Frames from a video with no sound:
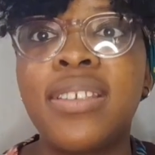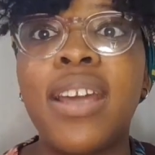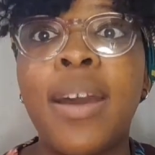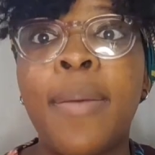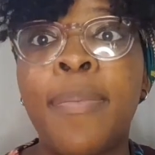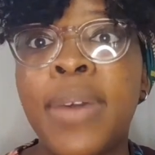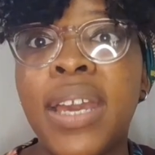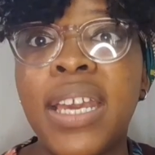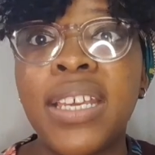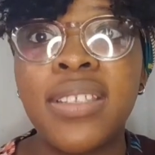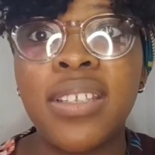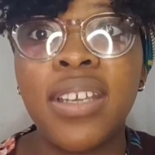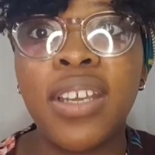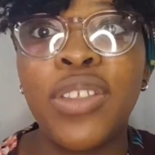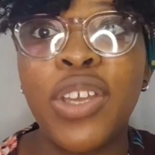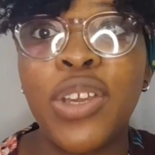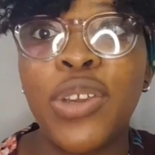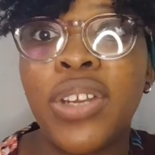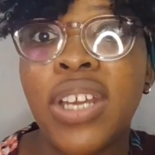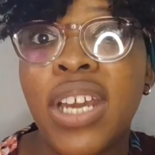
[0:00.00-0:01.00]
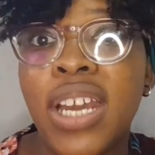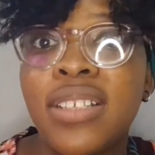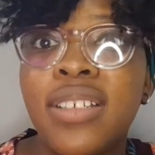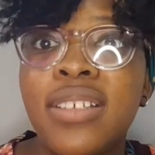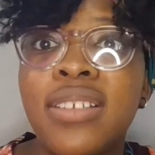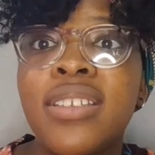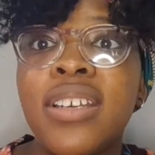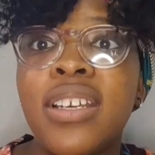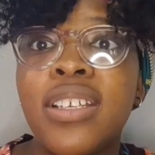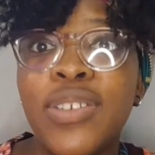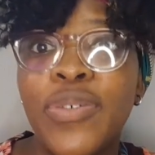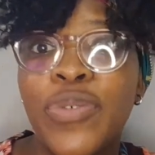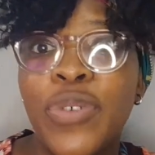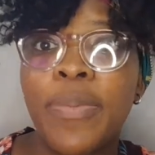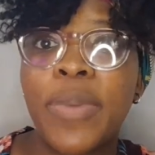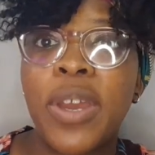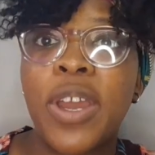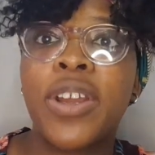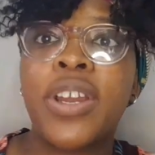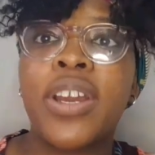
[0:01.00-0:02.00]
They're based in the United States of
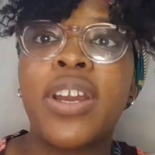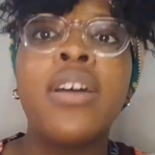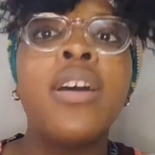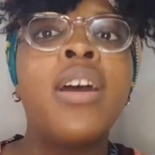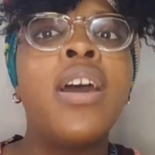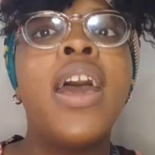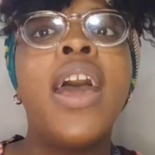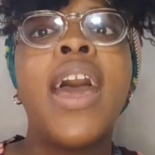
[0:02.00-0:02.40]
America.